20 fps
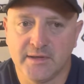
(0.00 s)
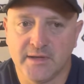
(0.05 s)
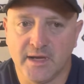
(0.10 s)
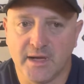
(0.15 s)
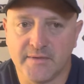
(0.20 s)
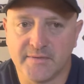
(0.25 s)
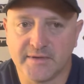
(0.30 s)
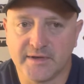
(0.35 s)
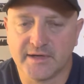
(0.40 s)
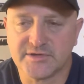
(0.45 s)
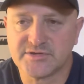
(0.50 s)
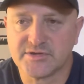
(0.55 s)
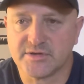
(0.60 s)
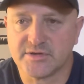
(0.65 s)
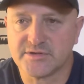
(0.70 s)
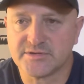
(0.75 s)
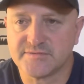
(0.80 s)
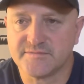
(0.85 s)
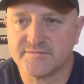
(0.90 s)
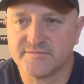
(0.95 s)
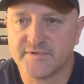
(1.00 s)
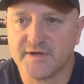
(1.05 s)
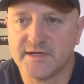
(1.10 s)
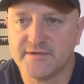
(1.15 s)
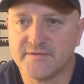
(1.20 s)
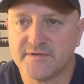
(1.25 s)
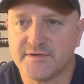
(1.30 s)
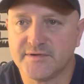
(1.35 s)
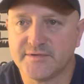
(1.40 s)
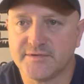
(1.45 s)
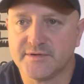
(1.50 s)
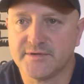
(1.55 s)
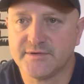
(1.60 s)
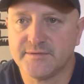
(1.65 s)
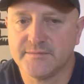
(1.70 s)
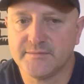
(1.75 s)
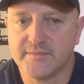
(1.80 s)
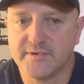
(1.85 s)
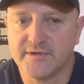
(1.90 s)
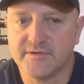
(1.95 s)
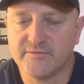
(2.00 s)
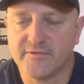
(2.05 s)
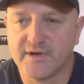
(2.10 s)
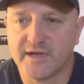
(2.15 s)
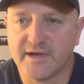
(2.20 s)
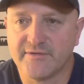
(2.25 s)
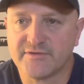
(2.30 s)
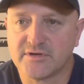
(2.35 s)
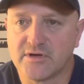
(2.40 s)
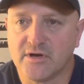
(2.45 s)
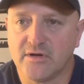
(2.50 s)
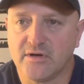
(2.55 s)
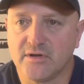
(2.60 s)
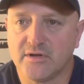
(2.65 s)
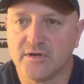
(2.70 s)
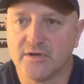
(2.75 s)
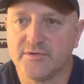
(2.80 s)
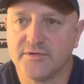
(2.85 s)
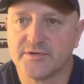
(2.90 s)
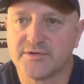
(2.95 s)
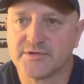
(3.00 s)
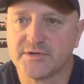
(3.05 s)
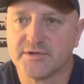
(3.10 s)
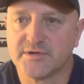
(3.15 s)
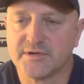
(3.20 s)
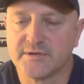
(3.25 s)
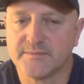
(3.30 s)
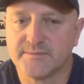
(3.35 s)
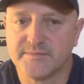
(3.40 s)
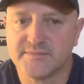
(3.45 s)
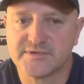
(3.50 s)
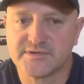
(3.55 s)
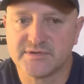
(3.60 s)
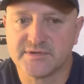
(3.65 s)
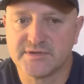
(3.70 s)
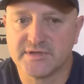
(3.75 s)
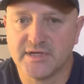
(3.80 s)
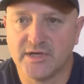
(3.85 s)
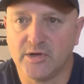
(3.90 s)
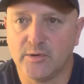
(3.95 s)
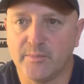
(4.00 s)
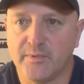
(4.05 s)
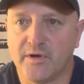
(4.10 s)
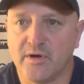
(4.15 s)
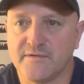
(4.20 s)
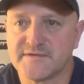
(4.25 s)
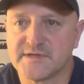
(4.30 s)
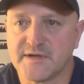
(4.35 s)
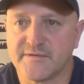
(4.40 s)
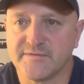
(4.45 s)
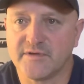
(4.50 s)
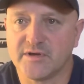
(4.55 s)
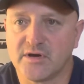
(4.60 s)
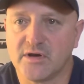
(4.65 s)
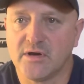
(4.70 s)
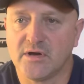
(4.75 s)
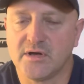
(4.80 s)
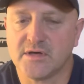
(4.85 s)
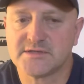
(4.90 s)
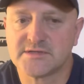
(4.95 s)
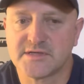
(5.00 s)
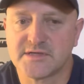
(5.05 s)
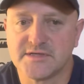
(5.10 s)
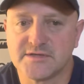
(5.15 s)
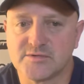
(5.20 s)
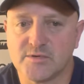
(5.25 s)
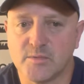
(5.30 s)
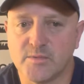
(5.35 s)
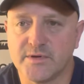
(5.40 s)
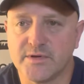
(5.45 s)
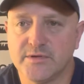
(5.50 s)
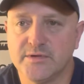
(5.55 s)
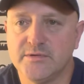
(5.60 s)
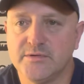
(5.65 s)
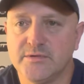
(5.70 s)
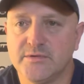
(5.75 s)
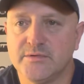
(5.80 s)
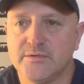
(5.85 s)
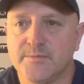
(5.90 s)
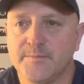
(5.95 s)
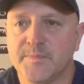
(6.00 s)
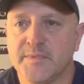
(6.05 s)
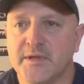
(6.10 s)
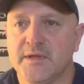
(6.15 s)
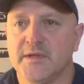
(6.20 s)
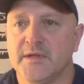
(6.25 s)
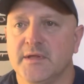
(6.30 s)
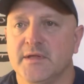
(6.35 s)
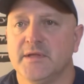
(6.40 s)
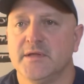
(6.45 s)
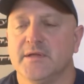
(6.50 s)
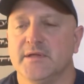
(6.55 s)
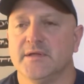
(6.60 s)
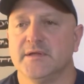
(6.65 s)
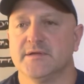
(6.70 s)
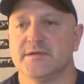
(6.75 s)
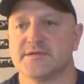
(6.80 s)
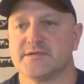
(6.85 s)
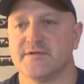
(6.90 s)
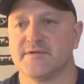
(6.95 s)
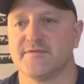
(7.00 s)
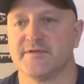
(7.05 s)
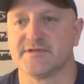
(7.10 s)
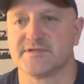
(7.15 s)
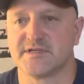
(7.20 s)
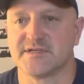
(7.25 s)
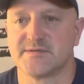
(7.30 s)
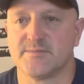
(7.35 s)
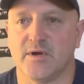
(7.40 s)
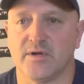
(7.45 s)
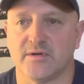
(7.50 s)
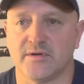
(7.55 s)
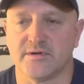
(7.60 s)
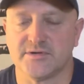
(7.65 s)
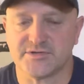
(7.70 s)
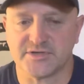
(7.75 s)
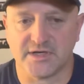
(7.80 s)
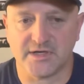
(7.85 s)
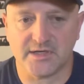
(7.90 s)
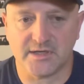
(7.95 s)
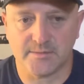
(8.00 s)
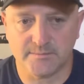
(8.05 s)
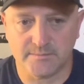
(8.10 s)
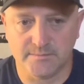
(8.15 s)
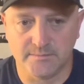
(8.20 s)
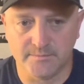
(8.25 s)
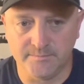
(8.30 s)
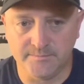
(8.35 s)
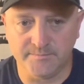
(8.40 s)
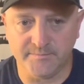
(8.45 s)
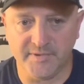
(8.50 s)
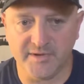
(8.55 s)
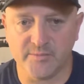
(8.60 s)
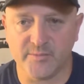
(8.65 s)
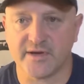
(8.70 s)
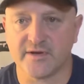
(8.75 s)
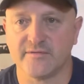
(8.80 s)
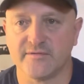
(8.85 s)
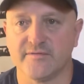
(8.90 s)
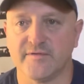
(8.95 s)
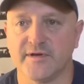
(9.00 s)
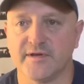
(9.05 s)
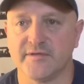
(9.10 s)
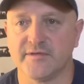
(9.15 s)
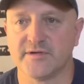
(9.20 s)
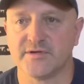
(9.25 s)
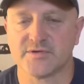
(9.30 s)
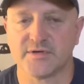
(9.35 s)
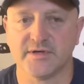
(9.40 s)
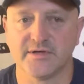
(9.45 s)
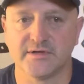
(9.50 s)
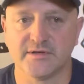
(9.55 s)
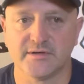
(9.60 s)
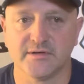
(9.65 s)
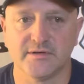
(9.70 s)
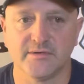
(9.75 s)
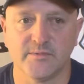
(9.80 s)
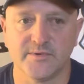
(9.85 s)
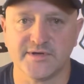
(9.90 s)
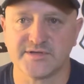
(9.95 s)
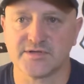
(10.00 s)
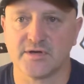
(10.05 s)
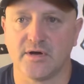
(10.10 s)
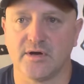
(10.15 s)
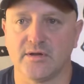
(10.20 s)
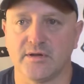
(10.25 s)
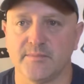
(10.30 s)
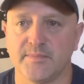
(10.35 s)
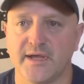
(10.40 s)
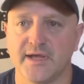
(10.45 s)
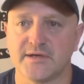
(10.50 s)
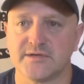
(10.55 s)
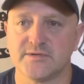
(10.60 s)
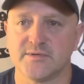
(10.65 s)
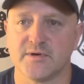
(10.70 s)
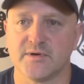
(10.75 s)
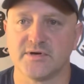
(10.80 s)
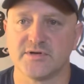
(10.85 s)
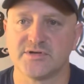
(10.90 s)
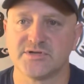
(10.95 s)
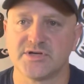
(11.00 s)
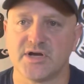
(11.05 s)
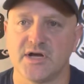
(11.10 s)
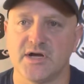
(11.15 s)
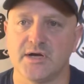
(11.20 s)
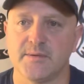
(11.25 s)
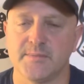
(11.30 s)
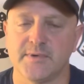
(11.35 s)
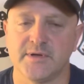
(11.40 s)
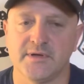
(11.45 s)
and then I charge them $500 if we have to call a loader truck to help offset the cost. Because what we do is if it's a smaller job and we can fit it in the trailer, we just haul it back to our shop